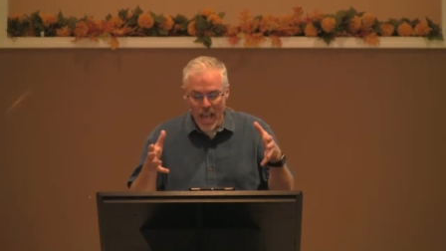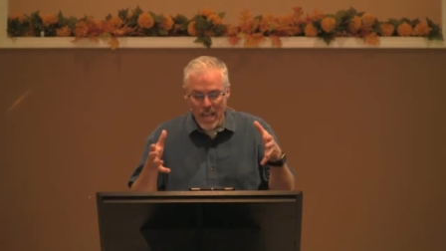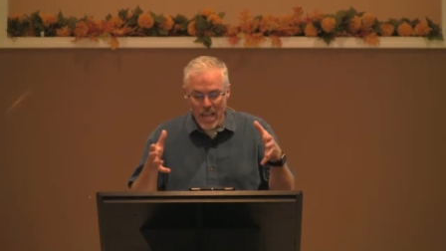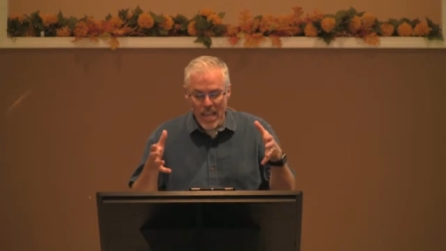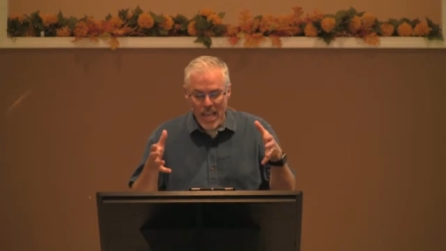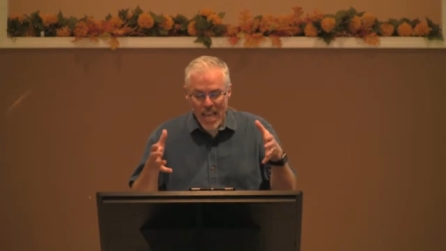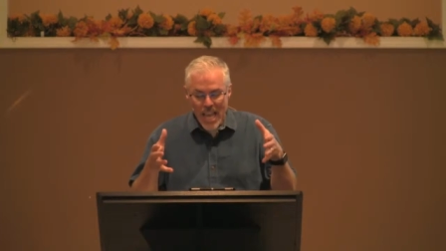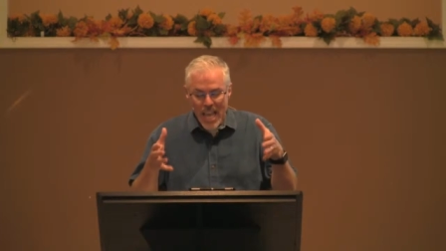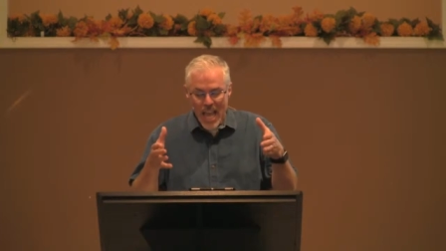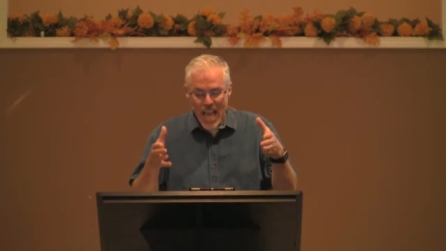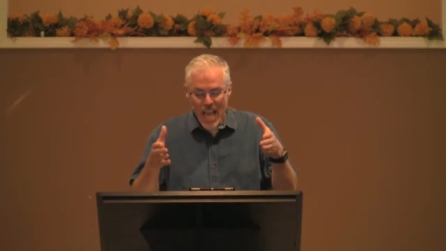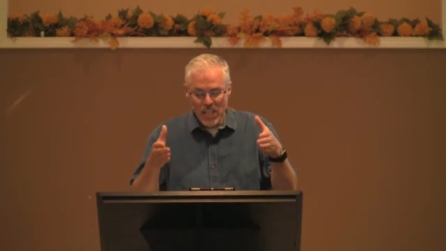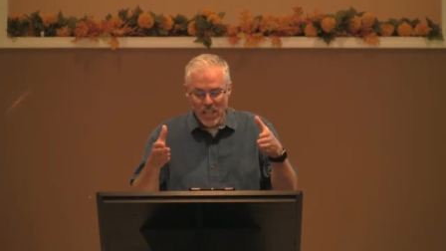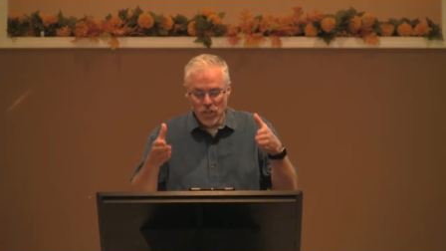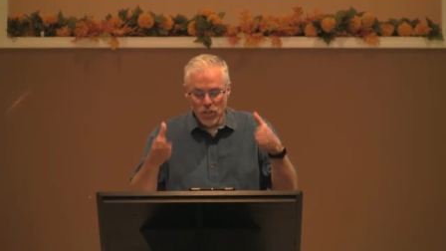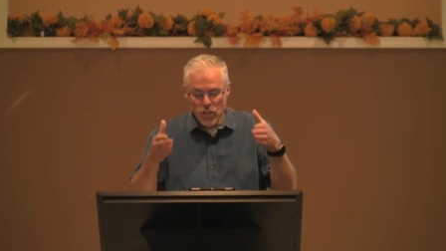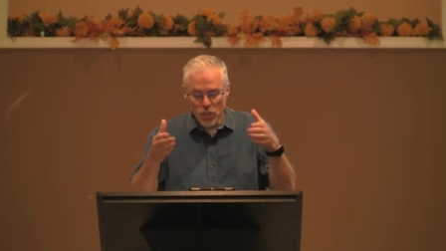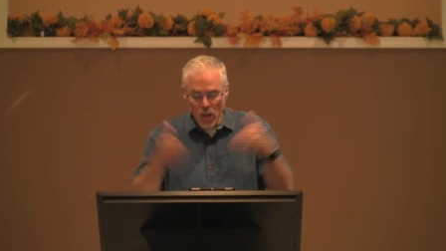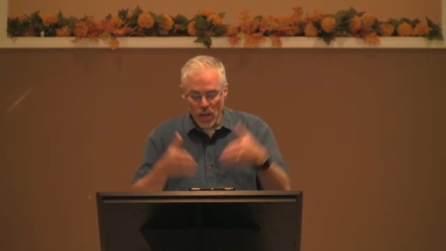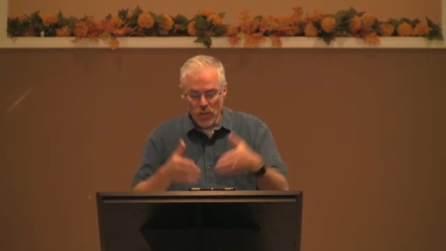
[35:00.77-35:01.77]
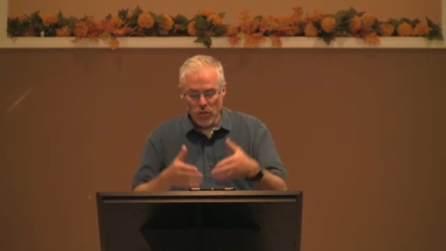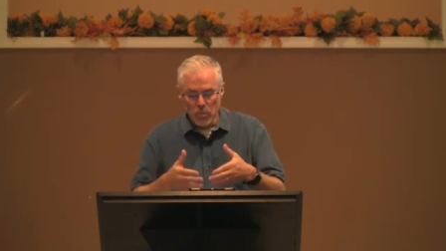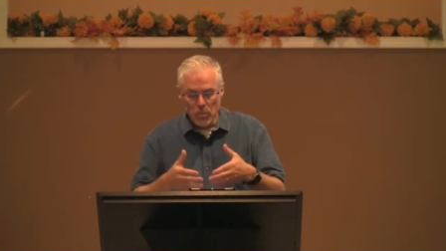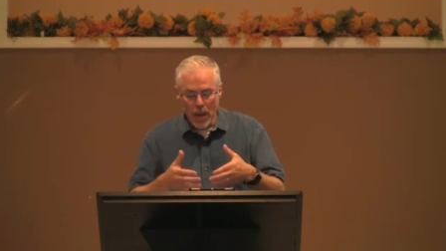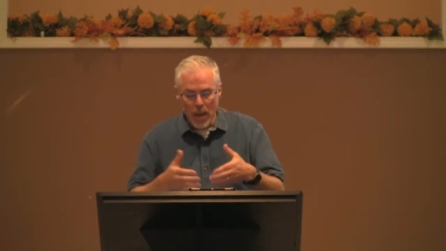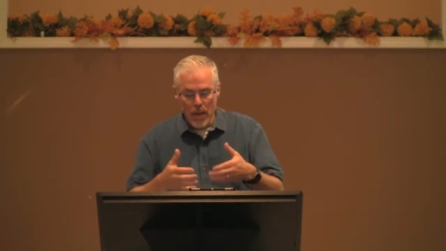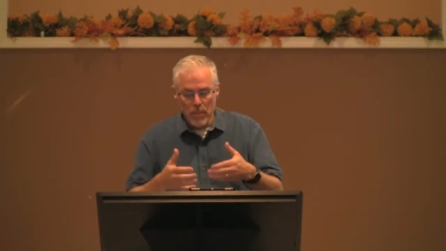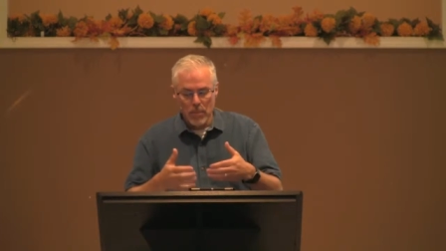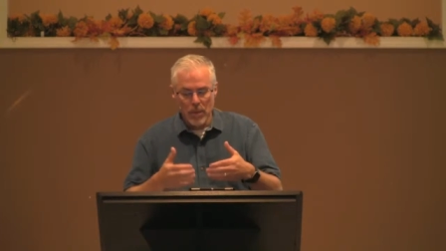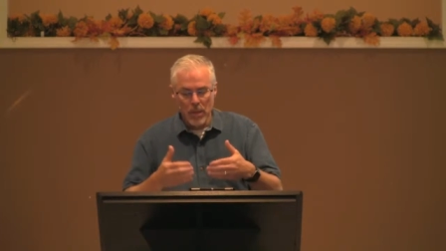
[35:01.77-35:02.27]
and, and judged
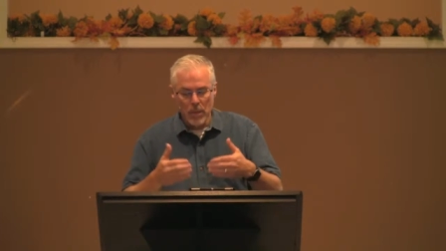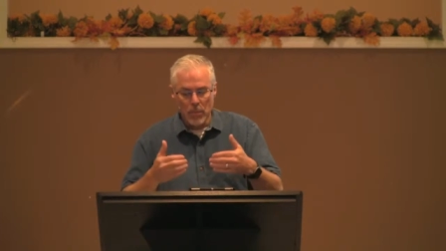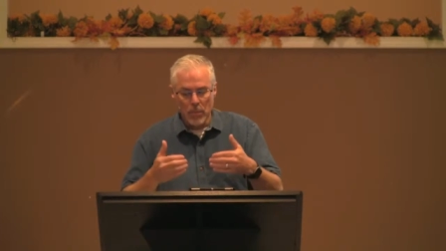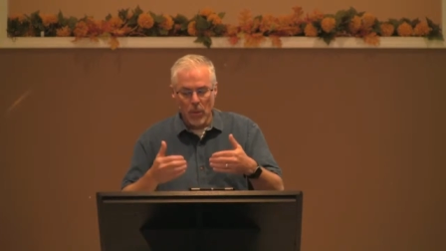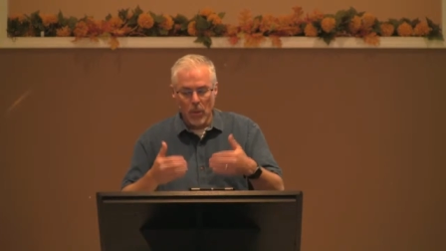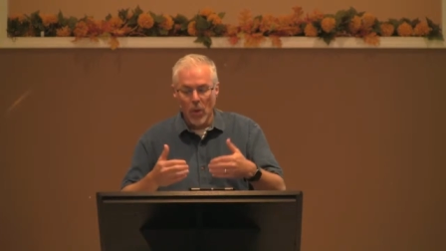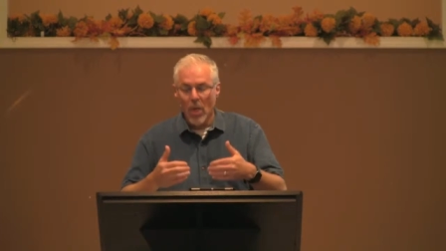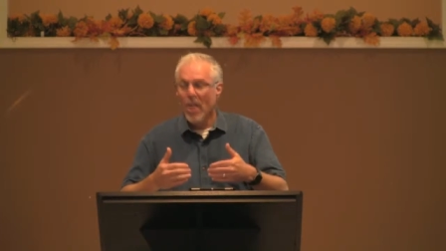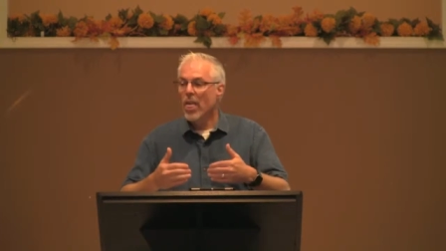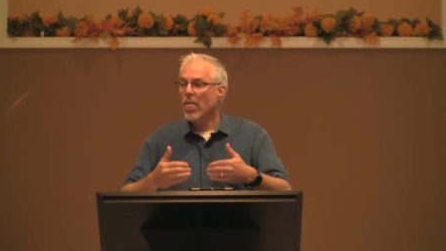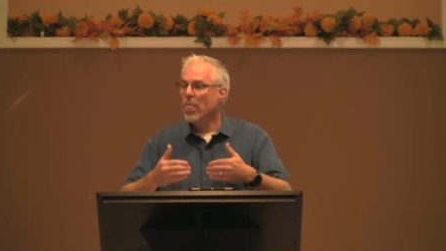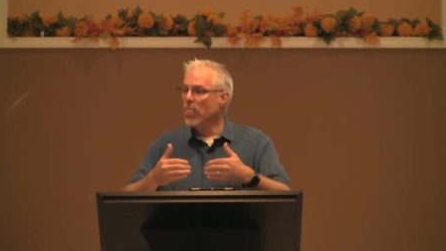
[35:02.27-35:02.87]
by people,